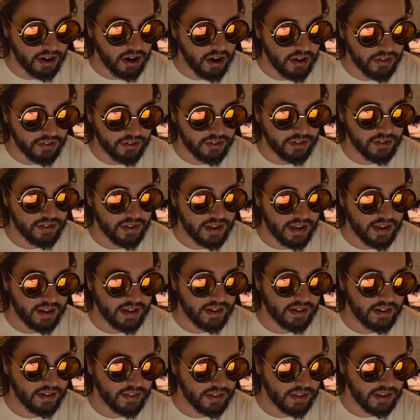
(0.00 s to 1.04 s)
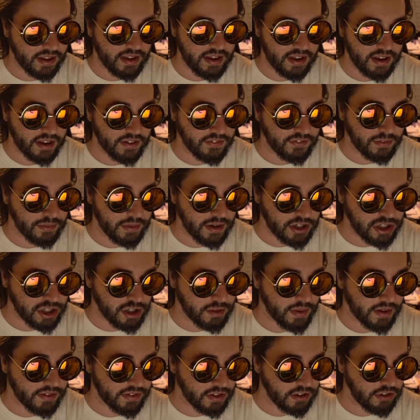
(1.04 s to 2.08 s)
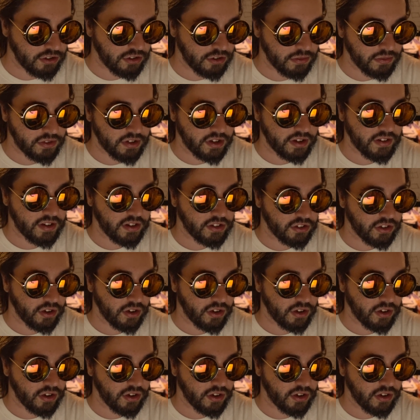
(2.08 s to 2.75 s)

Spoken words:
other than the information about the YouTube series.